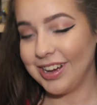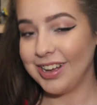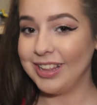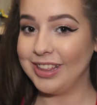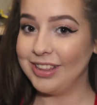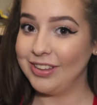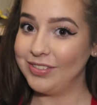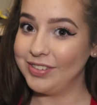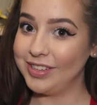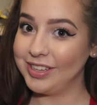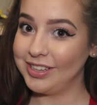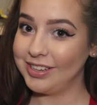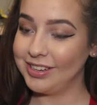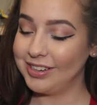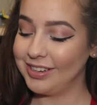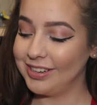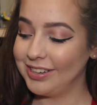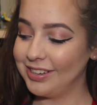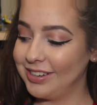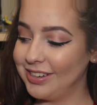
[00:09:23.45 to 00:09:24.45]
I love it.
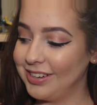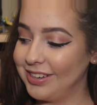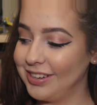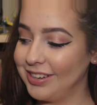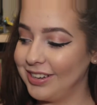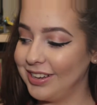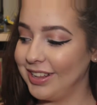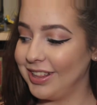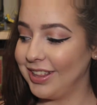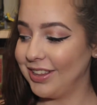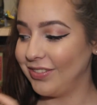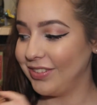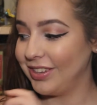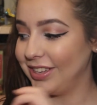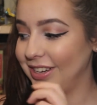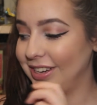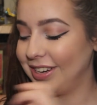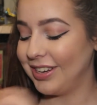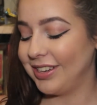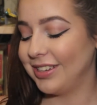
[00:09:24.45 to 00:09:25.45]
I love
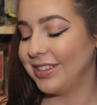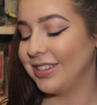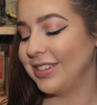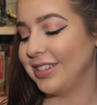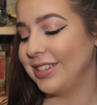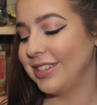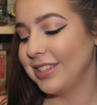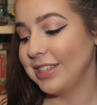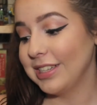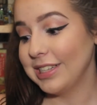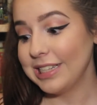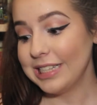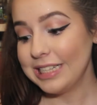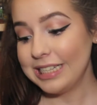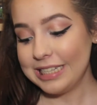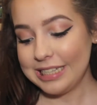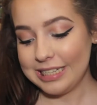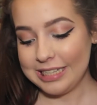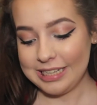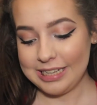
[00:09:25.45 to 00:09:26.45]
it. Oh.
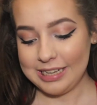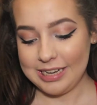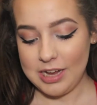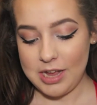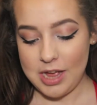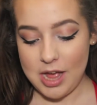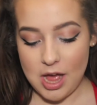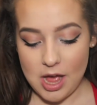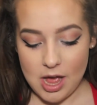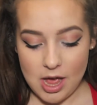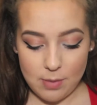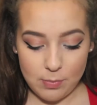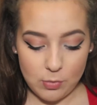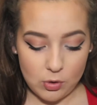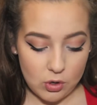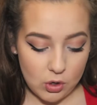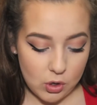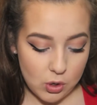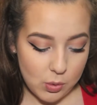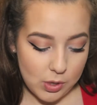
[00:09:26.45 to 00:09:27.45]
I'm
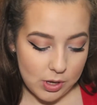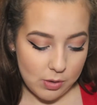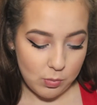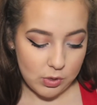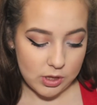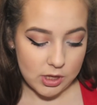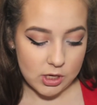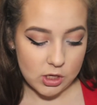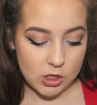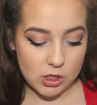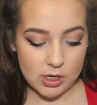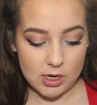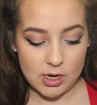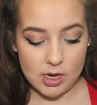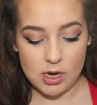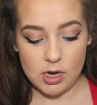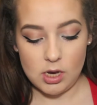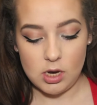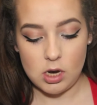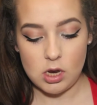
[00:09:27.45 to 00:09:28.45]
going to go in with the
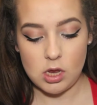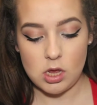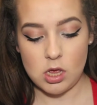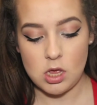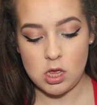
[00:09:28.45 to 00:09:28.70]
shade